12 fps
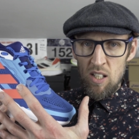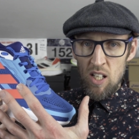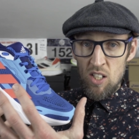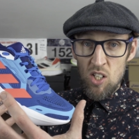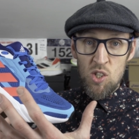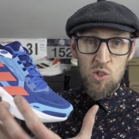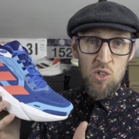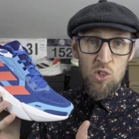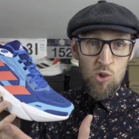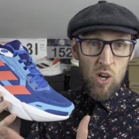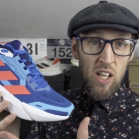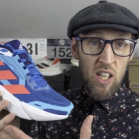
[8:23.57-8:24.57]
It does the
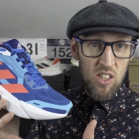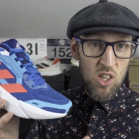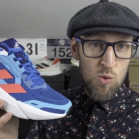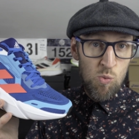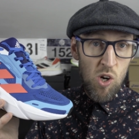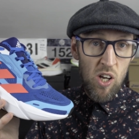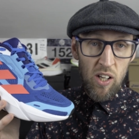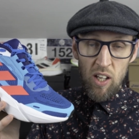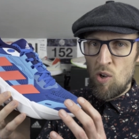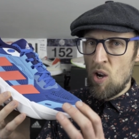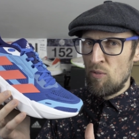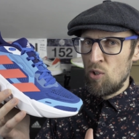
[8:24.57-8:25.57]
trick, it does work.
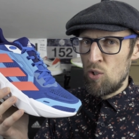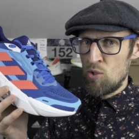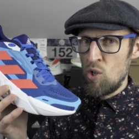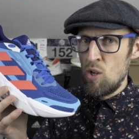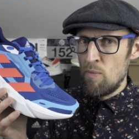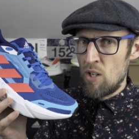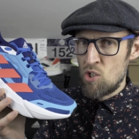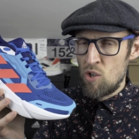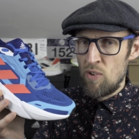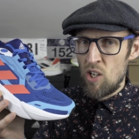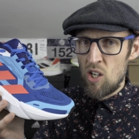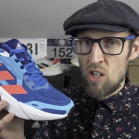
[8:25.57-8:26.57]
If you haven't got too much
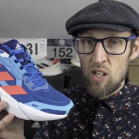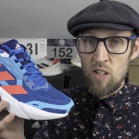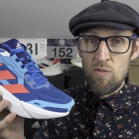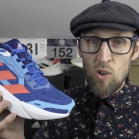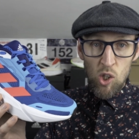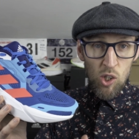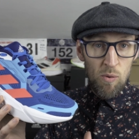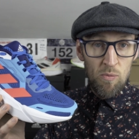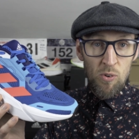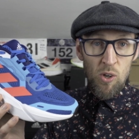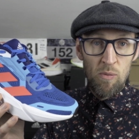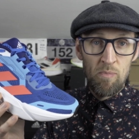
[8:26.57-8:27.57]
of a high volume
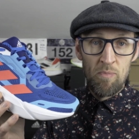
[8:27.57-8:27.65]
foot,